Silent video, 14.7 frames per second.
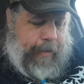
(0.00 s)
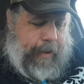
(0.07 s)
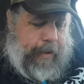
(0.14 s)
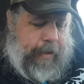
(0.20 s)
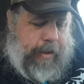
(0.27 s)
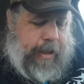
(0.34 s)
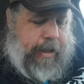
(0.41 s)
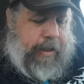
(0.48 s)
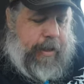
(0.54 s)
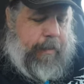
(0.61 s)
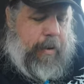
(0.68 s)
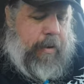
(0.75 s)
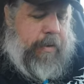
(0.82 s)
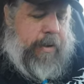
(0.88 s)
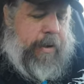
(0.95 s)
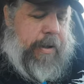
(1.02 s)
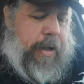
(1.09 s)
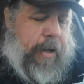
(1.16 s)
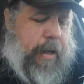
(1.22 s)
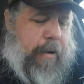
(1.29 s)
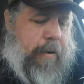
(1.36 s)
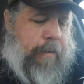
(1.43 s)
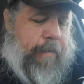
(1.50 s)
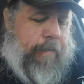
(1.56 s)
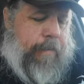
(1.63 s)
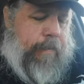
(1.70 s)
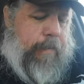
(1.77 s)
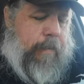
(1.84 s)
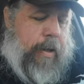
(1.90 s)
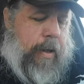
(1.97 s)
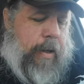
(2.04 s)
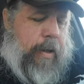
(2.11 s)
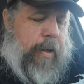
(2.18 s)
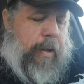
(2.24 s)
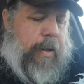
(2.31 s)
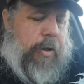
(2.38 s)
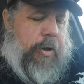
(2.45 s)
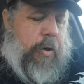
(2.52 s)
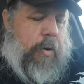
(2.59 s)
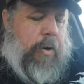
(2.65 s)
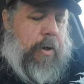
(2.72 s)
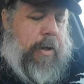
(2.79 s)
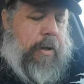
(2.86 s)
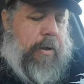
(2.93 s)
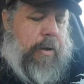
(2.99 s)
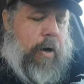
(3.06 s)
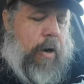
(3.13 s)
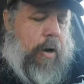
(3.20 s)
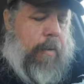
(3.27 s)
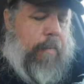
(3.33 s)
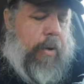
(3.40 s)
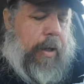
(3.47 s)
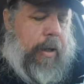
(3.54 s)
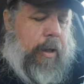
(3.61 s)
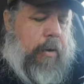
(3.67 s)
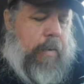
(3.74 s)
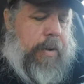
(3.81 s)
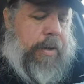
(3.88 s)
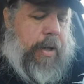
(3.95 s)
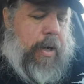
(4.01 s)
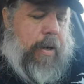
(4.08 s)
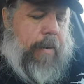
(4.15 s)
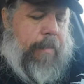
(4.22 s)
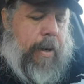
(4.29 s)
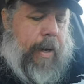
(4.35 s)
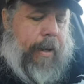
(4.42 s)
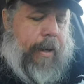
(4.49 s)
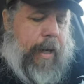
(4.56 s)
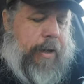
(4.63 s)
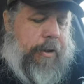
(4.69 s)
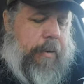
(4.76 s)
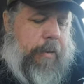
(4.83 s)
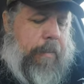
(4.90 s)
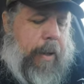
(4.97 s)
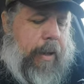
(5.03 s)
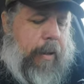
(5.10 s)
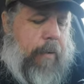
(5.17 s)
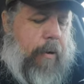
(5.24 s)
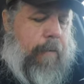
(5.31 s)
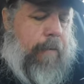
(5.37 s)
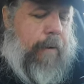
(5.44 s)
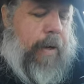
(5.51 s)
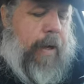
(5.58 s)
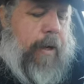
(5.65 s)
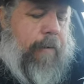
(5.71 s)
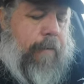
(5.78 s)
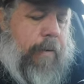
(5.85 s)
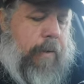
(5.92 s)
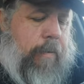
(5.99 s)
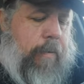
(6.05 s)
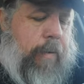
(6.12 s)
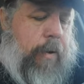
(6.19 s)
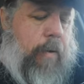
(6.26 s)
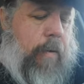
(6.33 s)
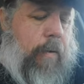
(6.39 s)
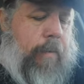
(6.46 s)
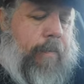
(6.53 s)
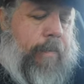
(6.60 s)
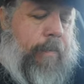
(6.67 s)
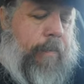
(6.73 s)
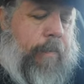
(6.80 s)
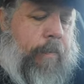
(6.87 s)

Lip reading: Shanty Moses, hello. Jordan Harbinger was on a podcast with Mike Rowe. Fun interview. Cool.